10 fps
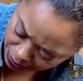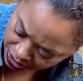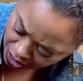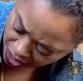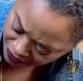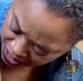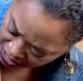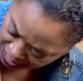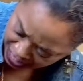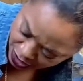is off,
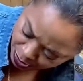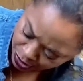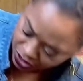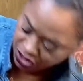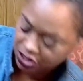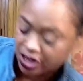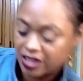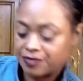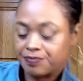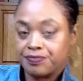and you push
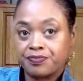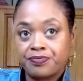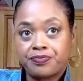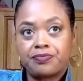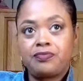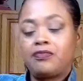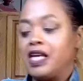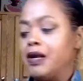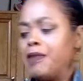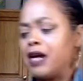start. And
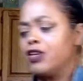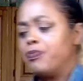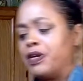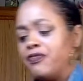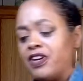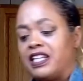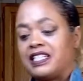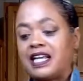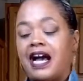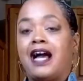I'm not going to put it for any
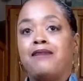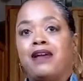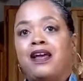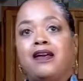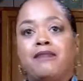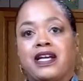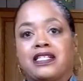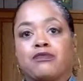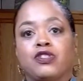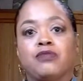time because
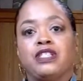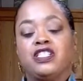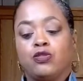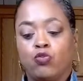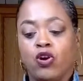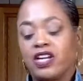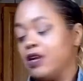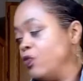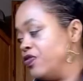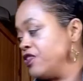I'm going to be just working
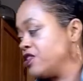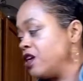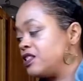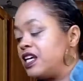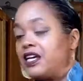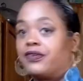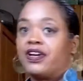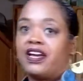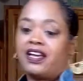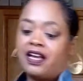with the saute,
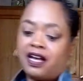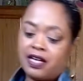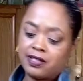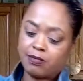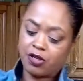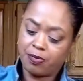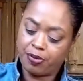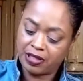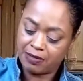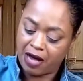okay? So I'm going to
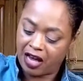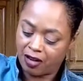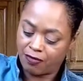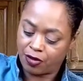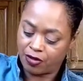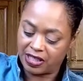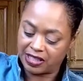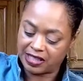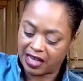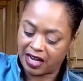put some olive oil
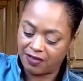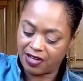inside of